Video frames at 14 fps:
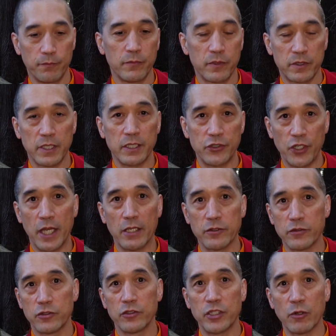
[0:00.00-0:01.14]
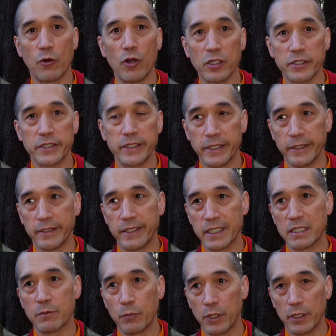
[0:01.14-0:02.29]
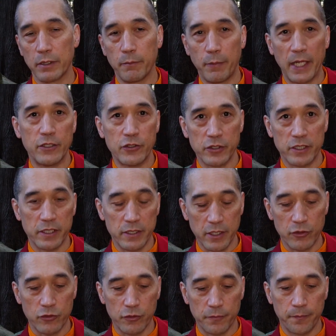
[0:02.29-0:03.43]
such as generosity, discipline, patience, etc.